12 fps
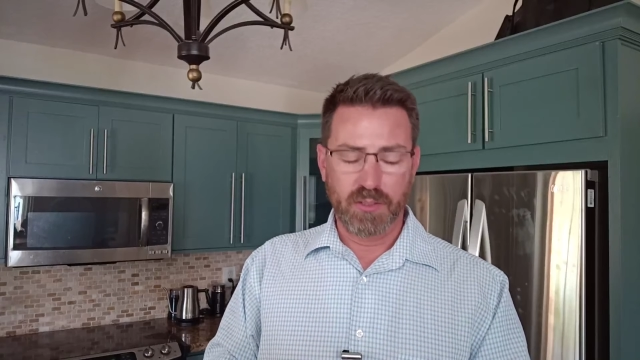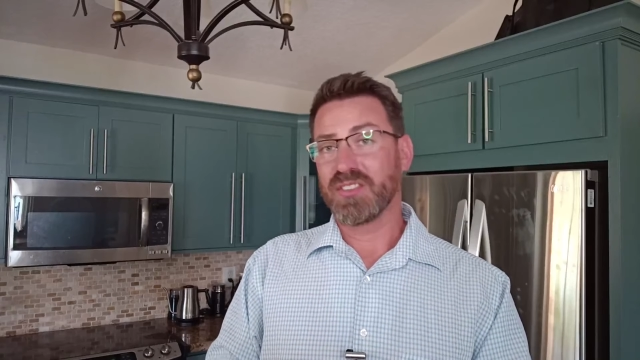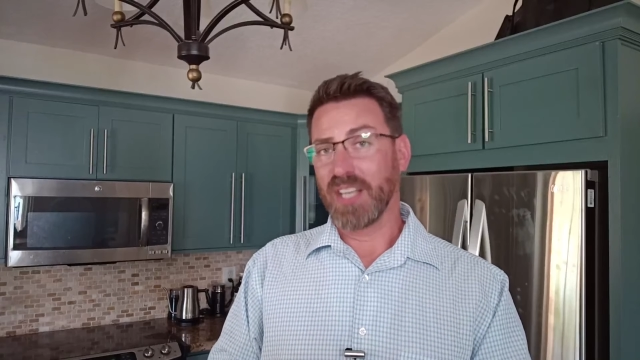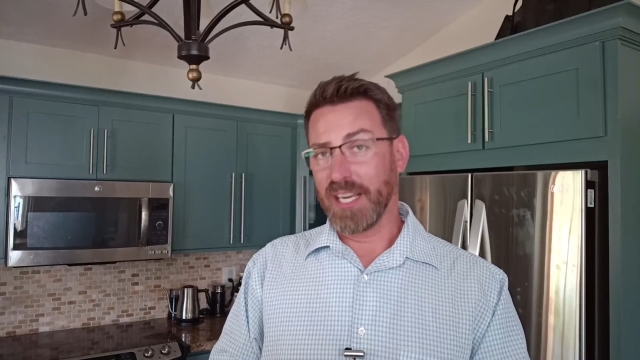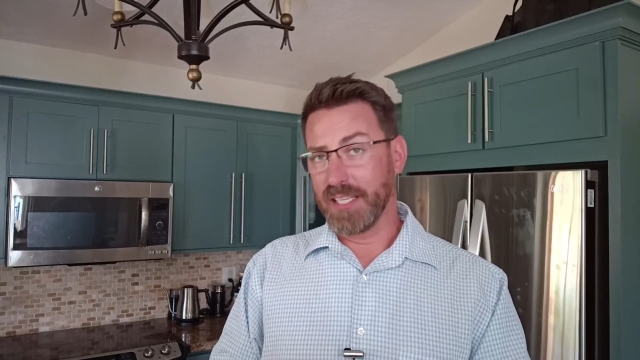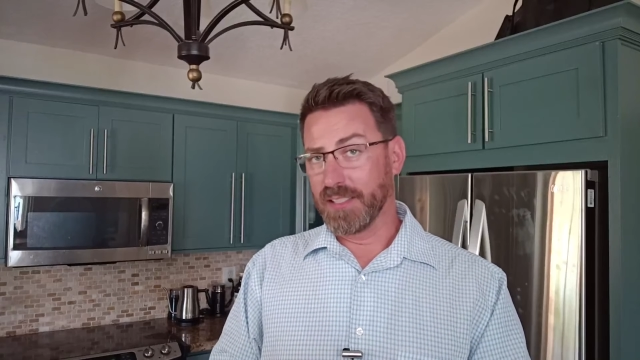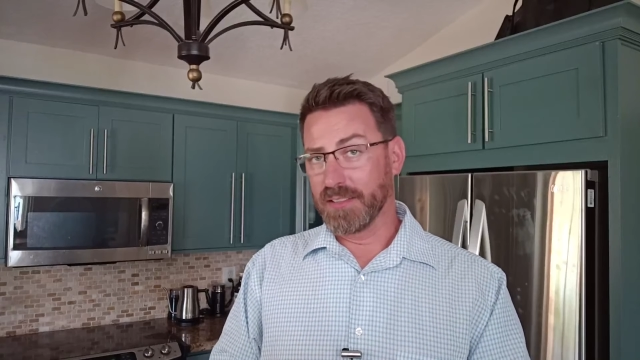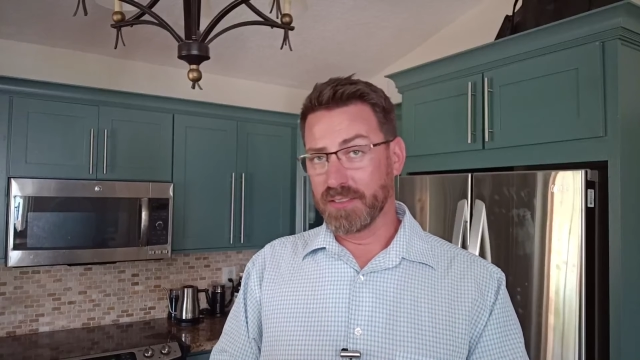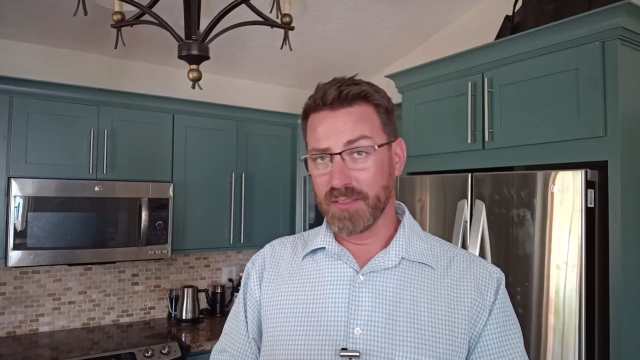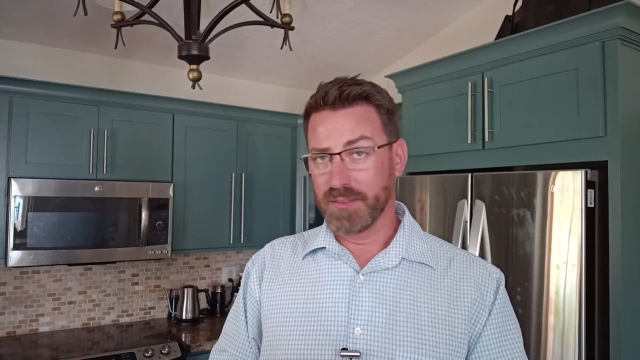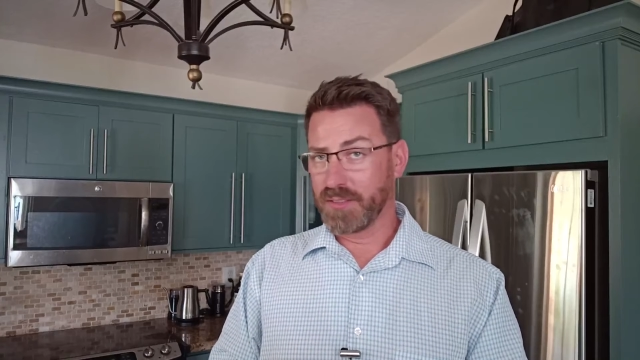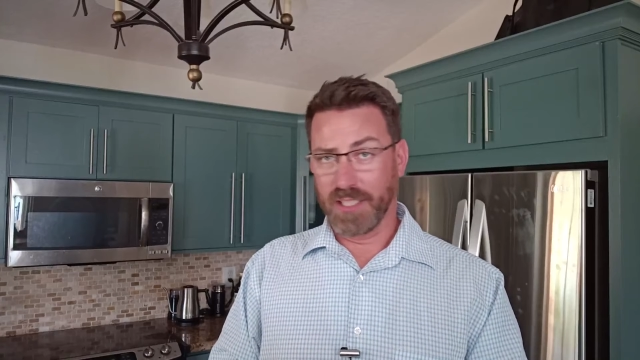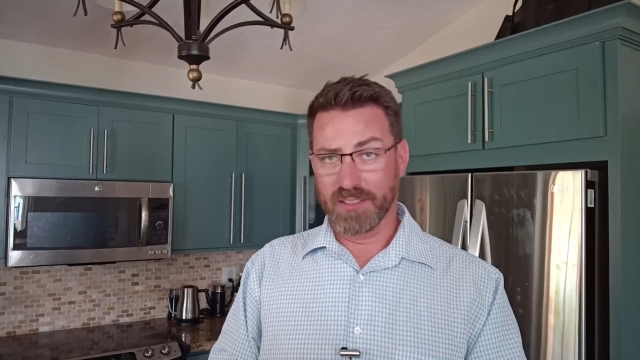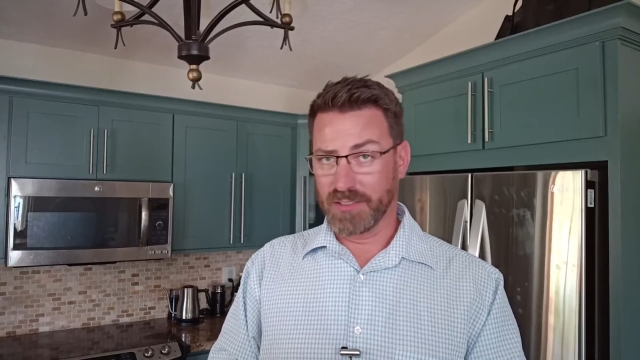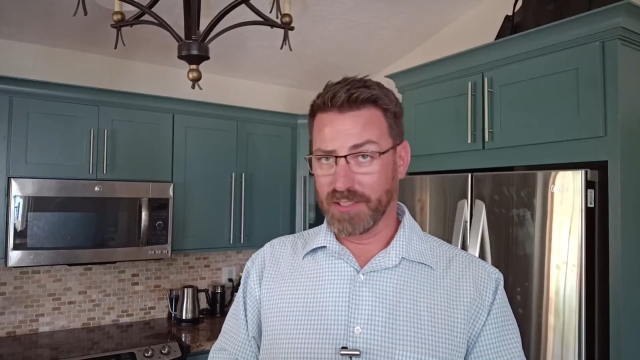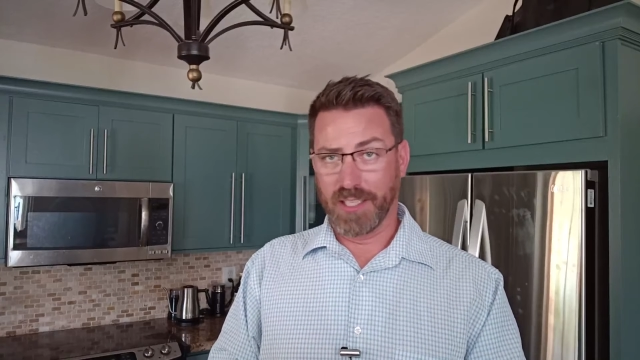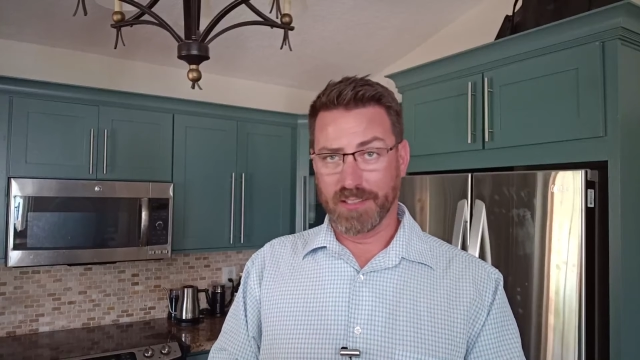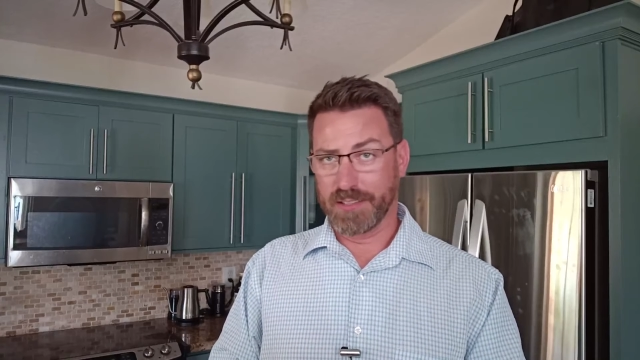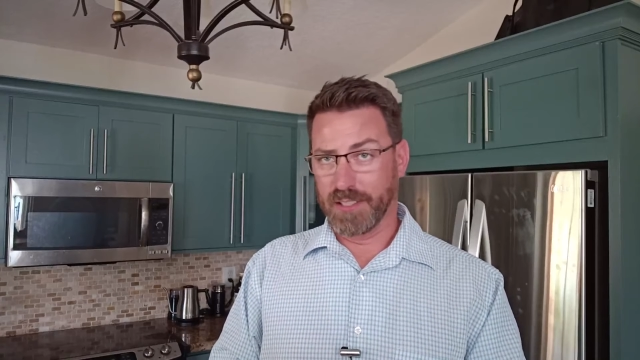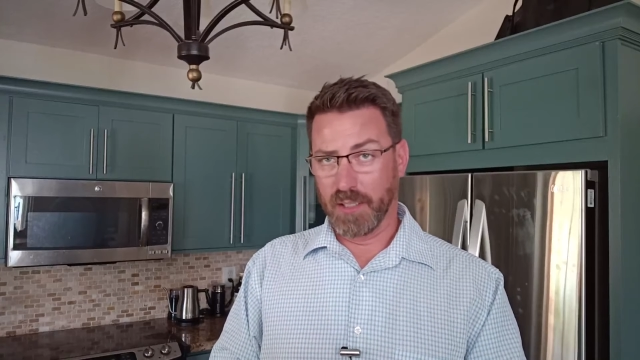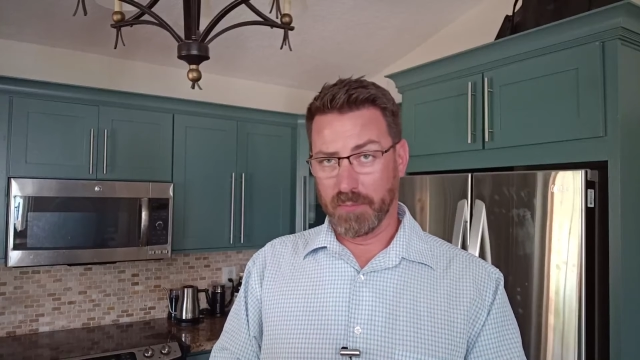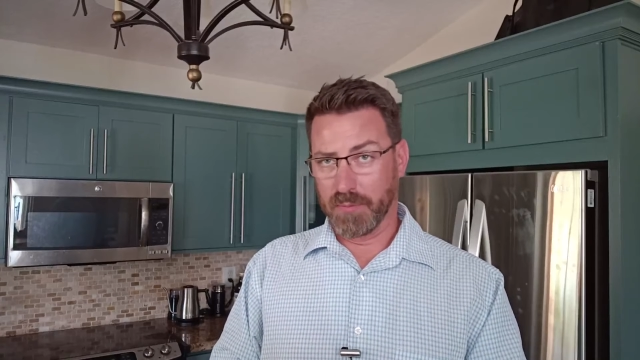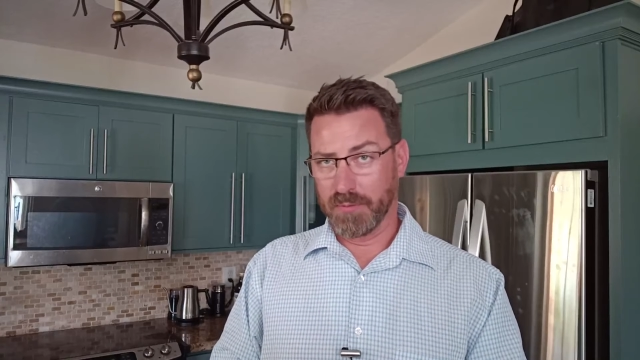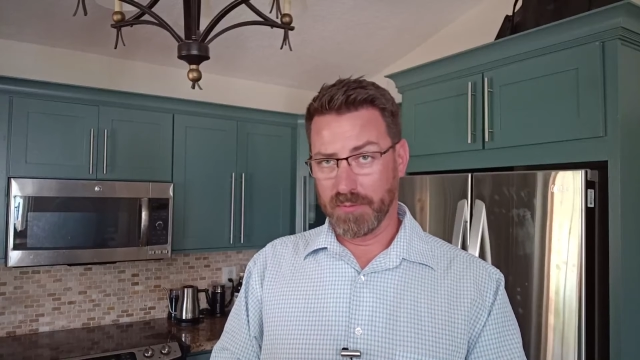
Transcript: signage. The signs are not cheap.